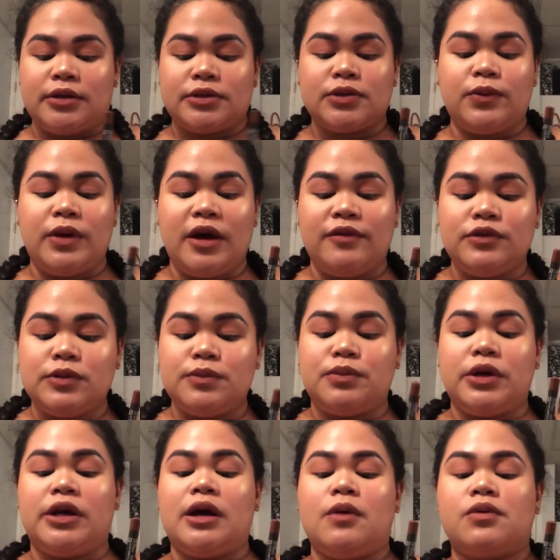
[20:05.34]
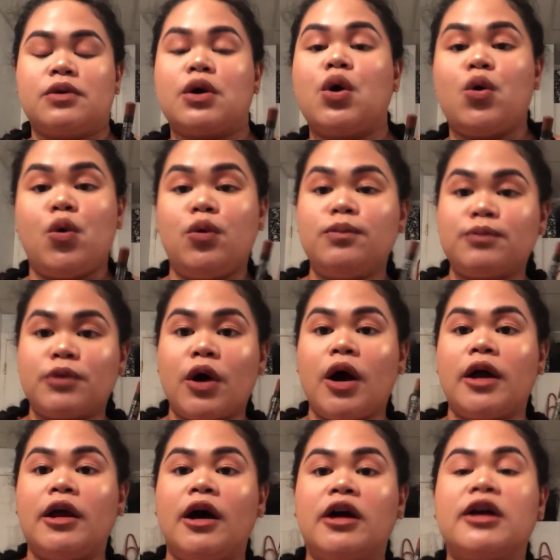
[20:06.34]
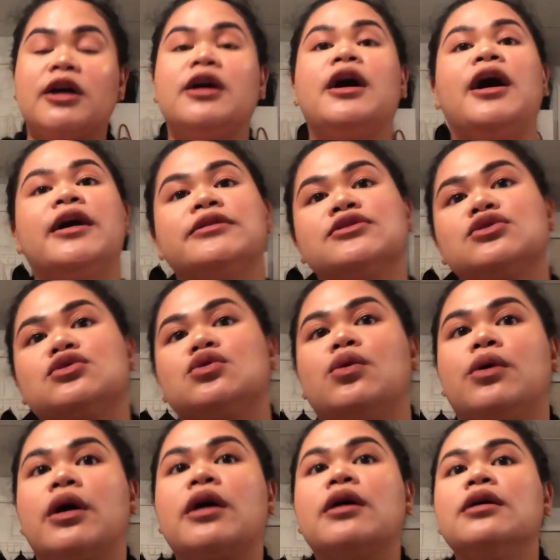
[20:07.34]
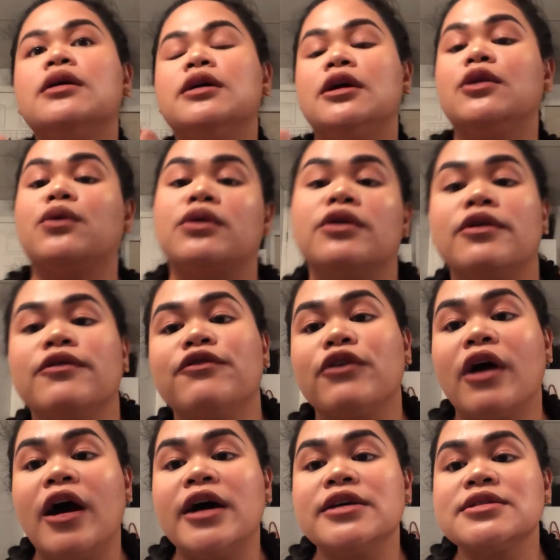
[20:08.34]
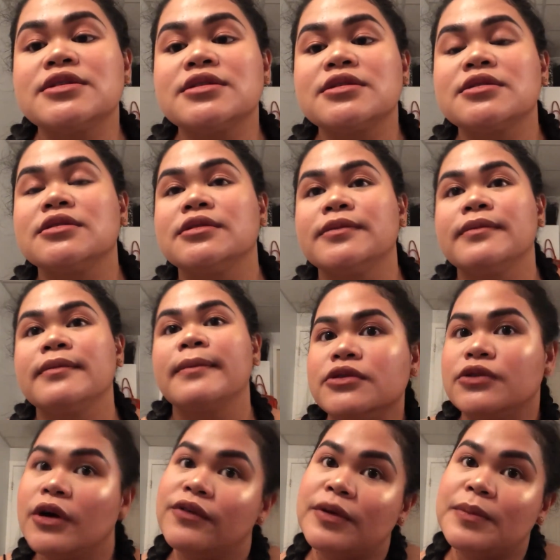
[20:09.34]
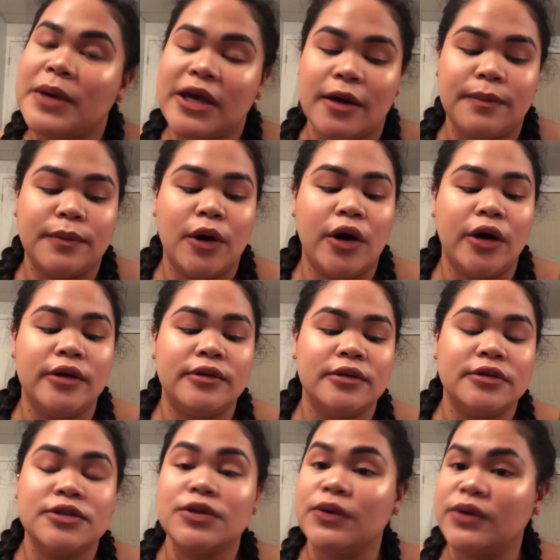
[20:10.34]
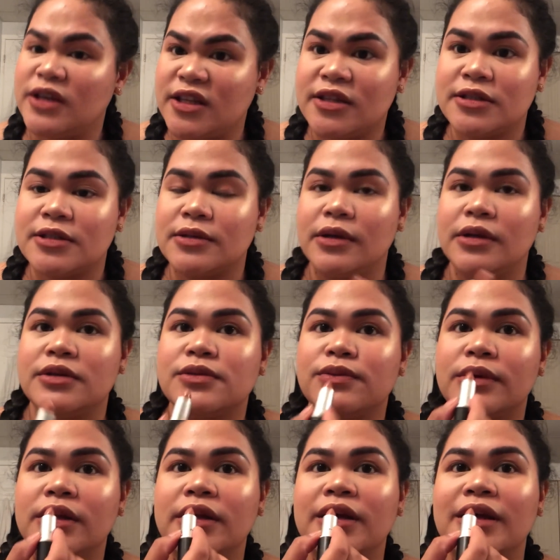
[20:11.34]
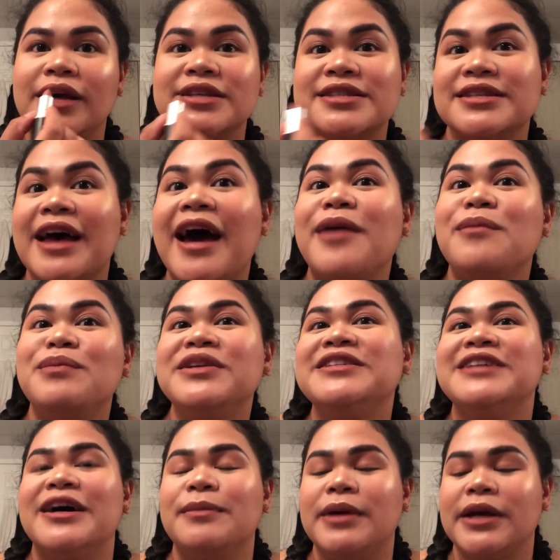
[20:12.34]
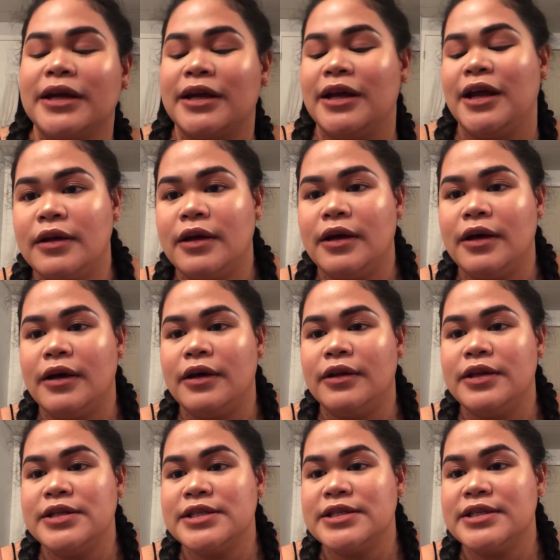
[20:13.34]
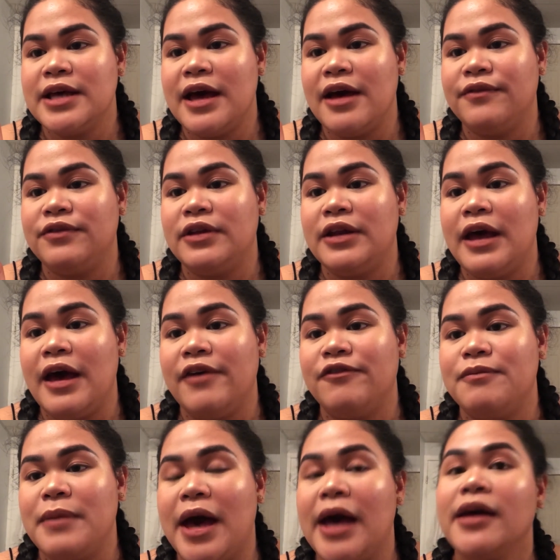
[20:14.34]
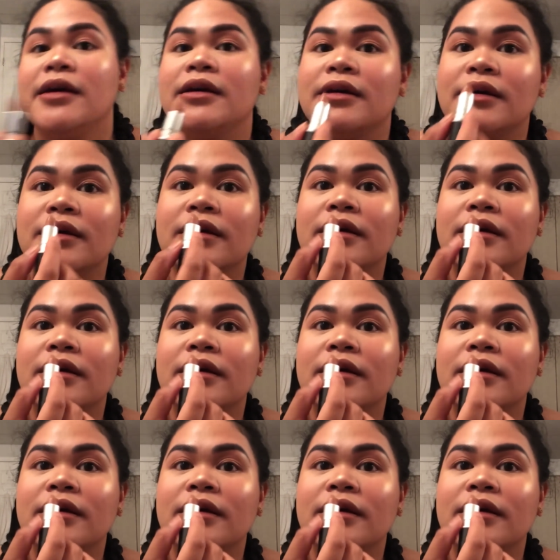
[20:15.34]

So we have to bring our own product at store in order for us to have a makeup on. So it's really a sad pandemic. This is the half and half MAC